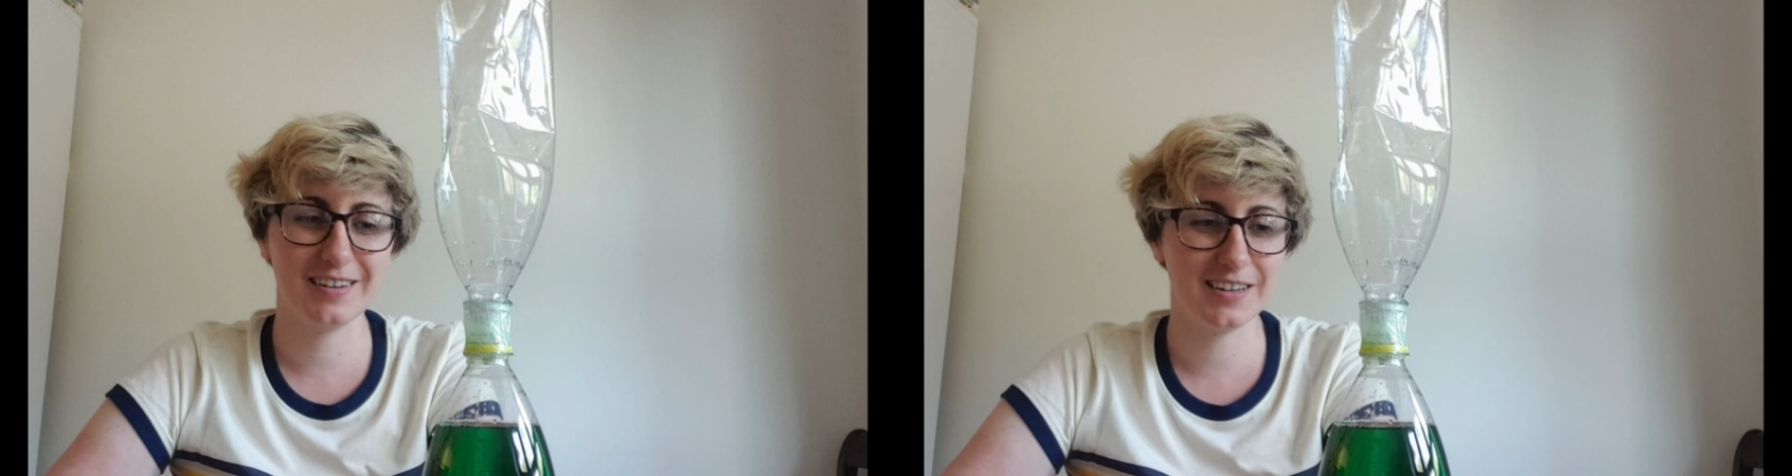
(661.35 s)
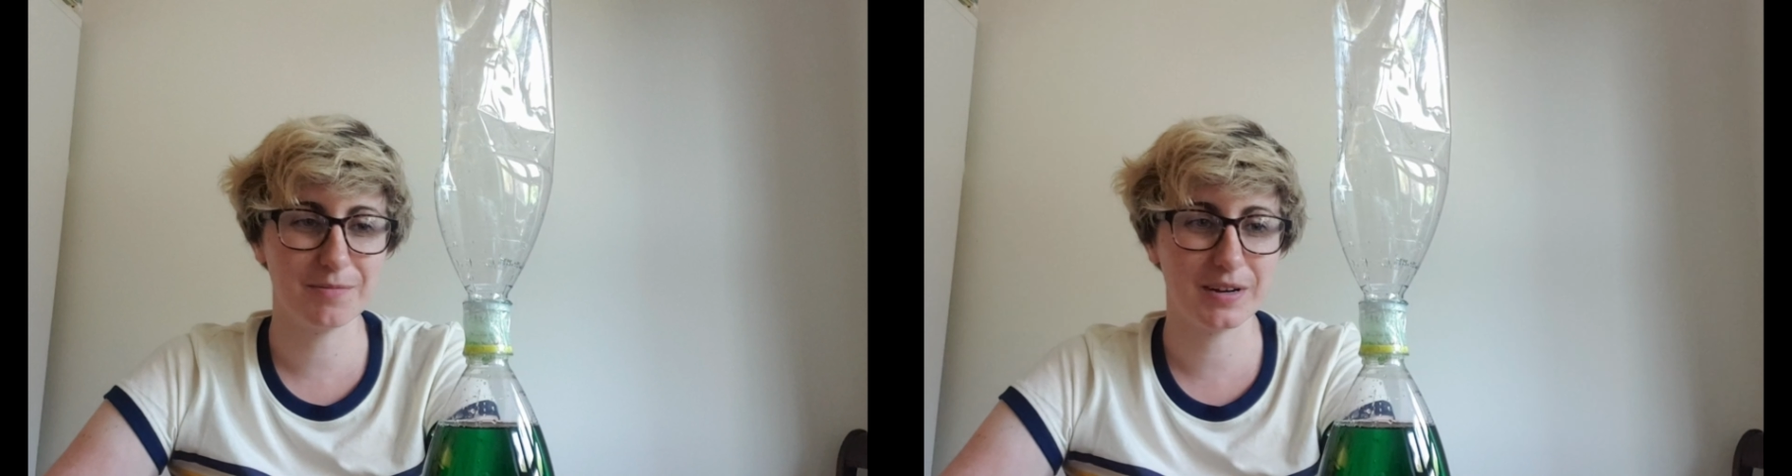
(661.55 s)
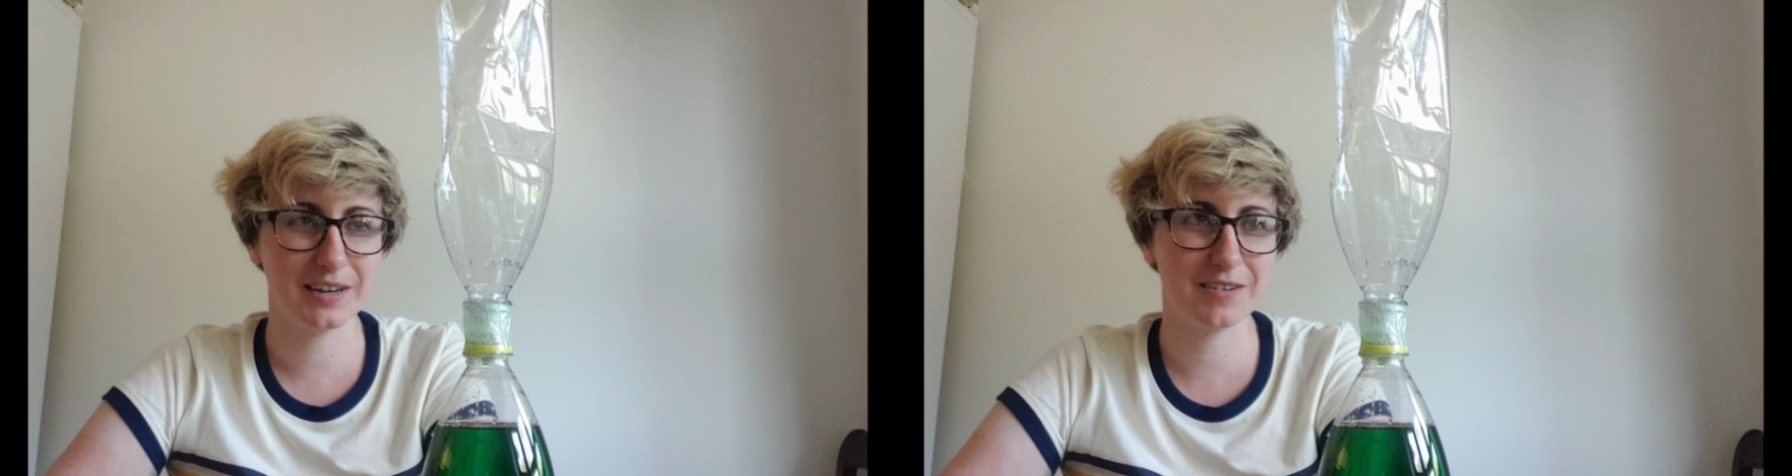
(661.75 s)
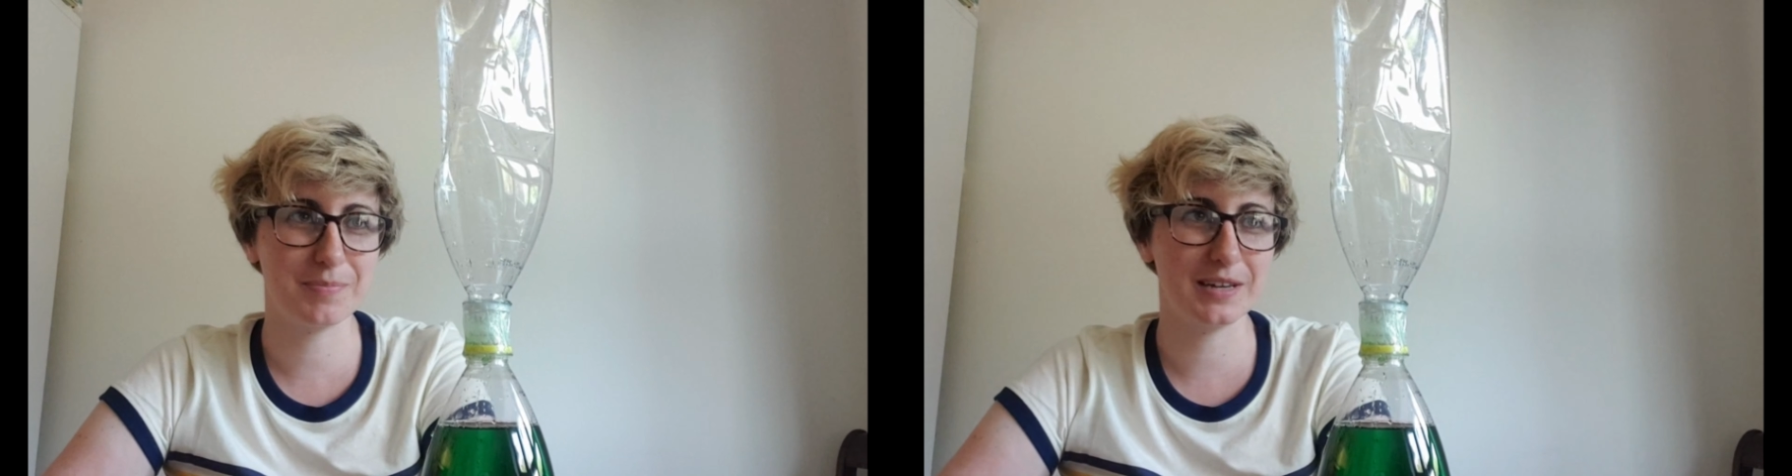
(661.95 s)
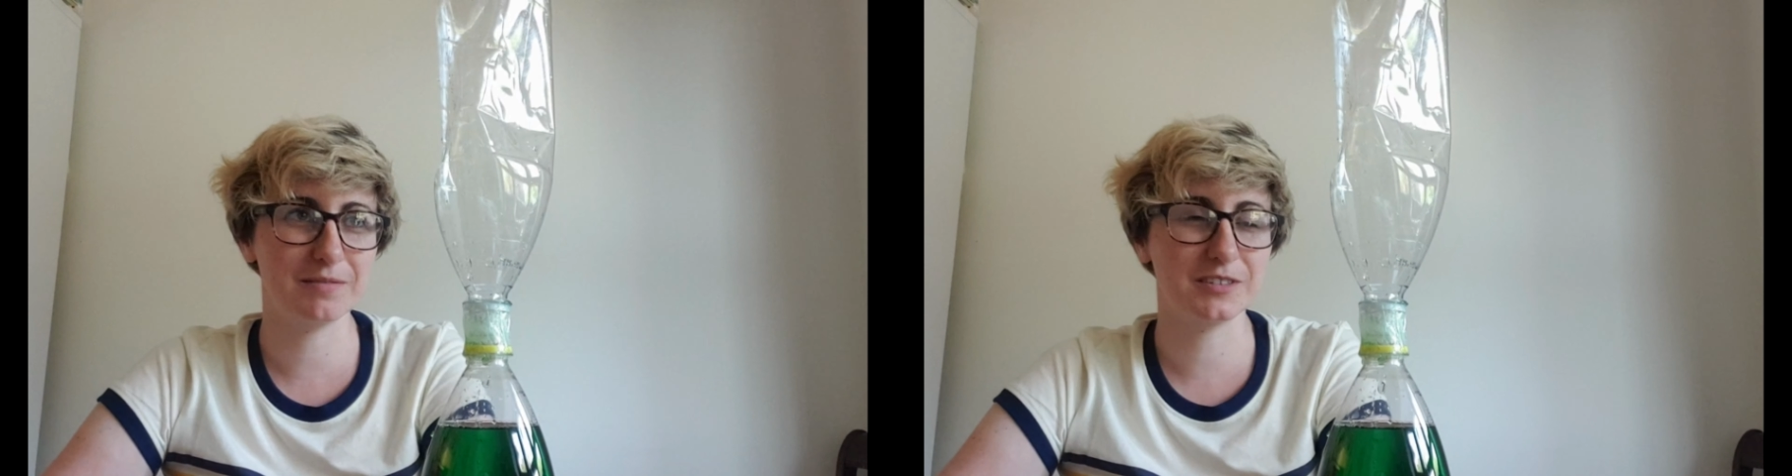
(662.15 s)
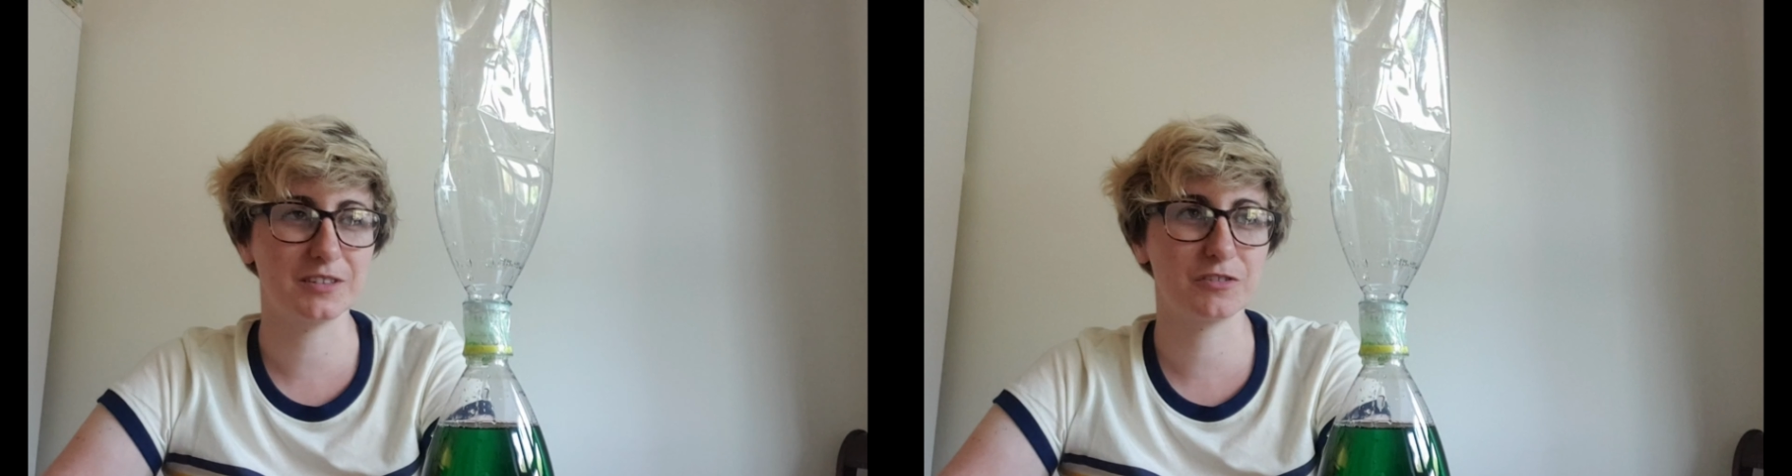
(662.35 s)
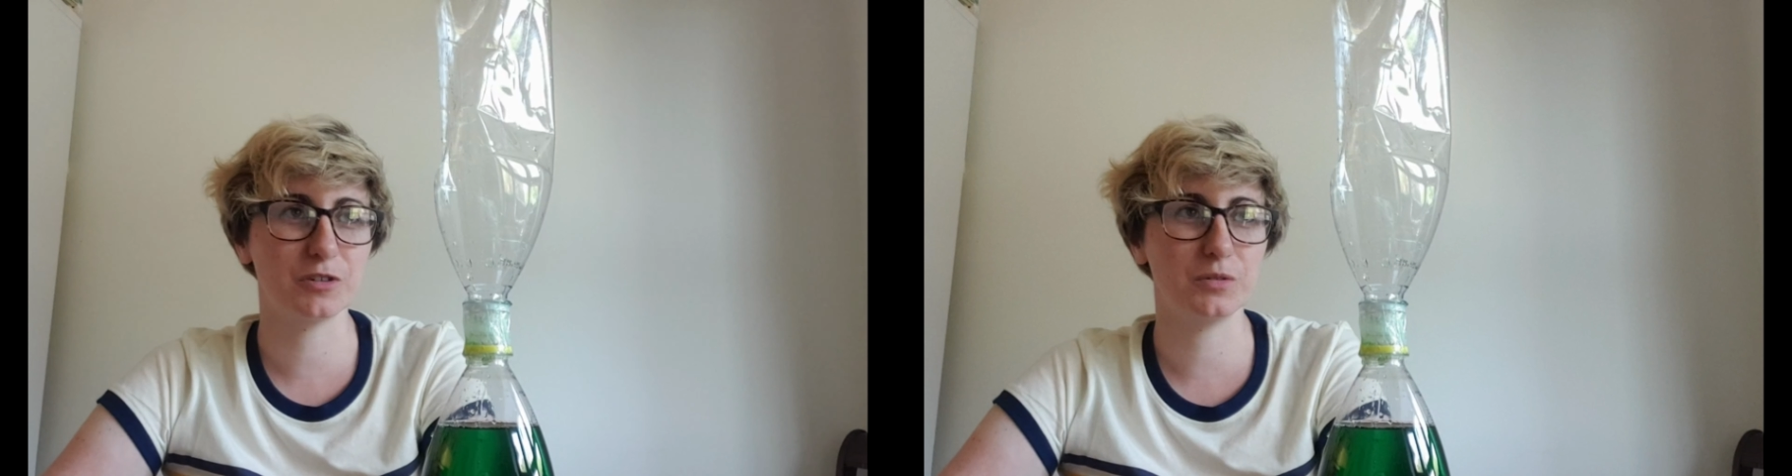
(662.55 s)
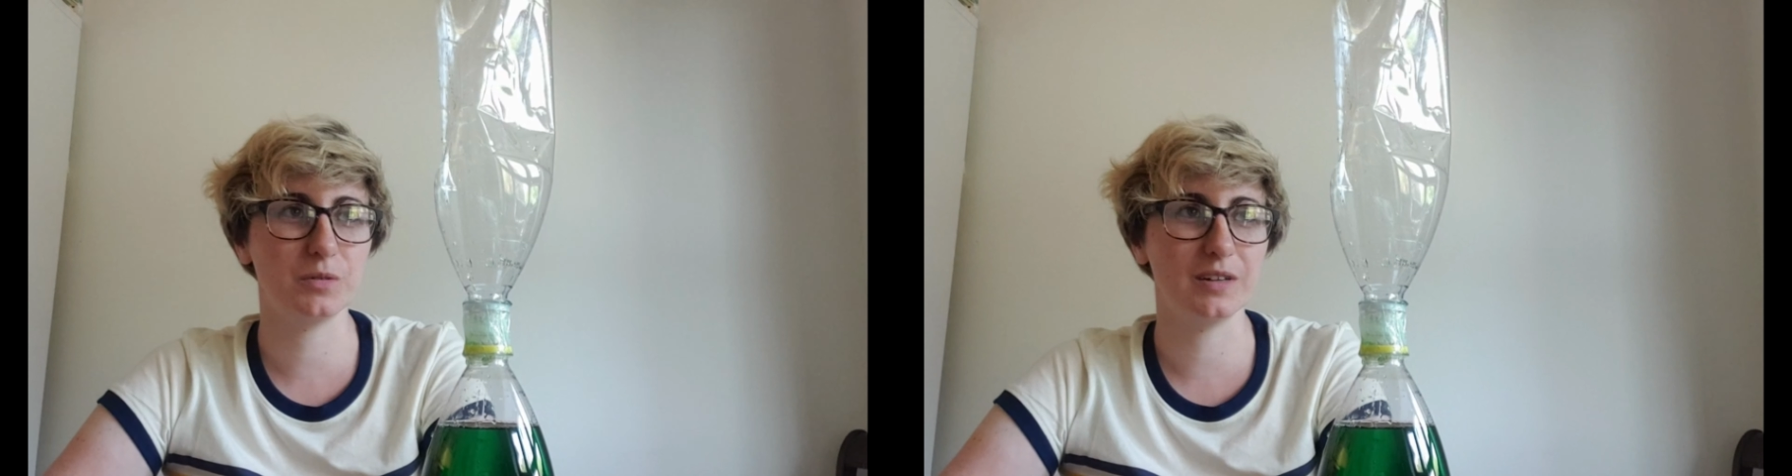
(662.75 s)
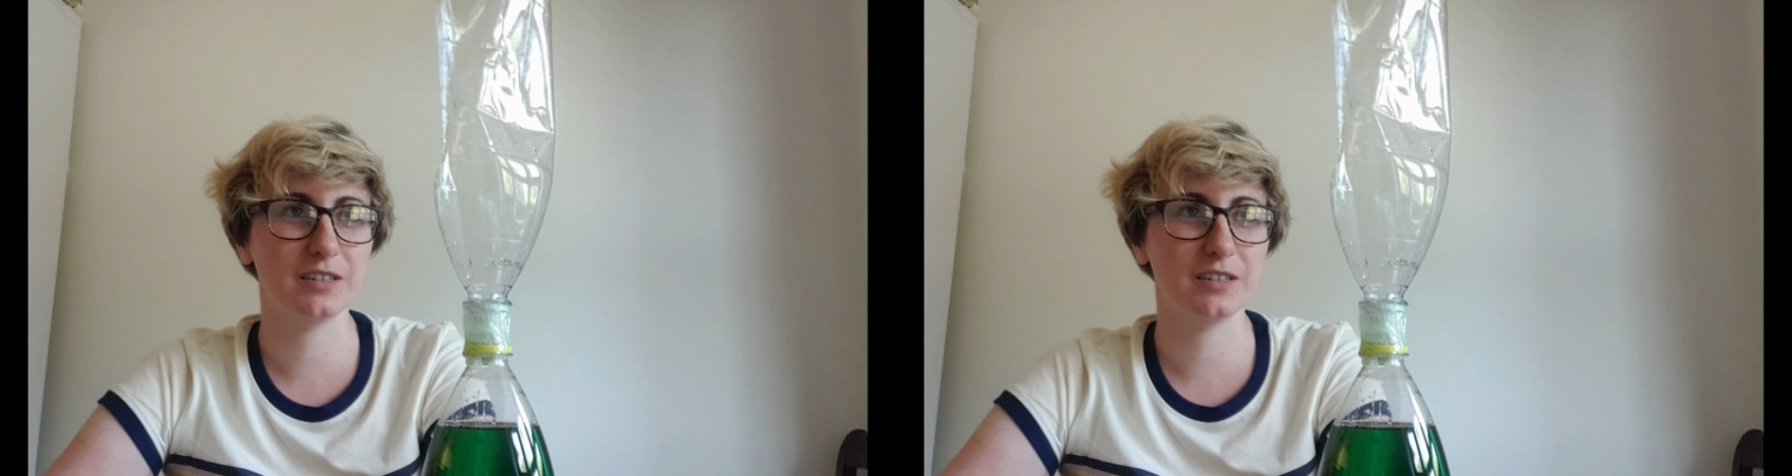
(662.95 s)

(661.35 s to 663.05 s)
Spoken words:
you might be able to throw